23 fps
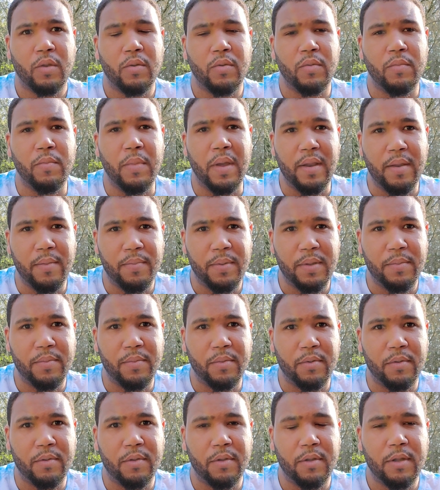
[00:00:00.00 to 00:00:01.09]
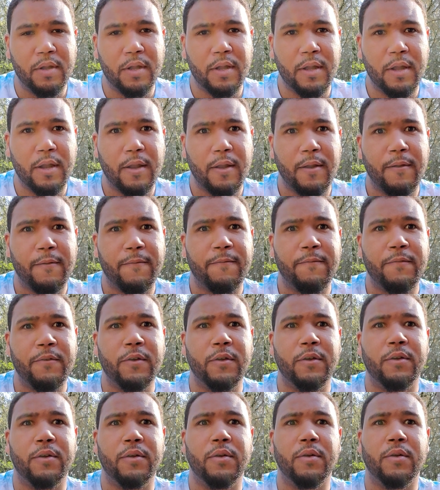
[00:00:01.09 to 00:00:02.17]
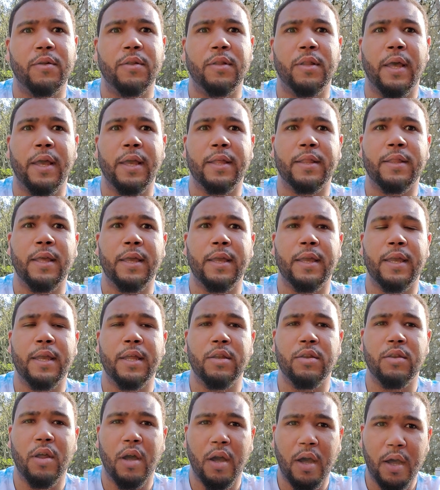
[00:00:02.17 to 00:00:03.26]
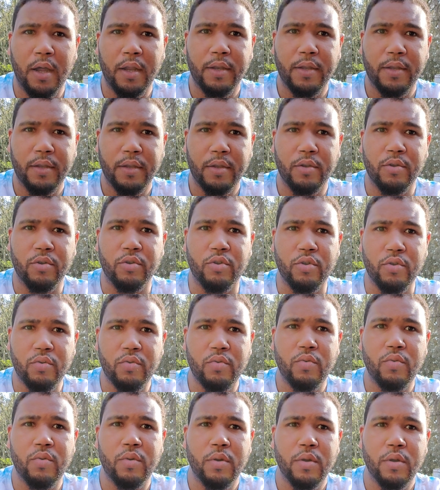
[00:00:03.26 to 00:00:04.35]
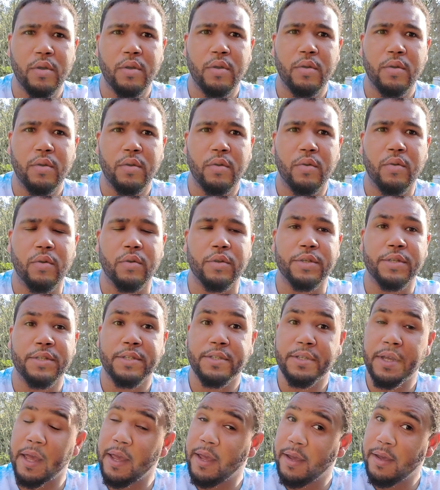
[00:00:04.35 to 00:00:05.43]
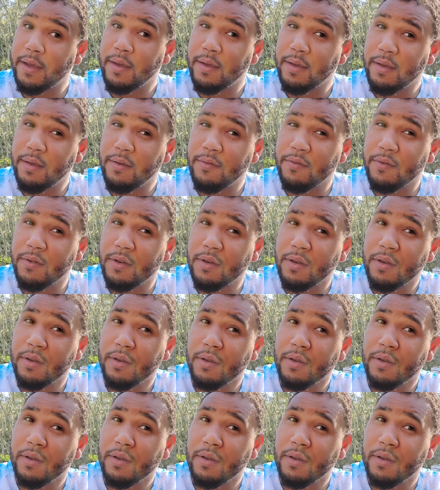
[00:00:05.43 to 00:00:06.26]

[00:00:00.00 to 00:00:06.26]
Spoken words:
Many people feel like they cannot do or say even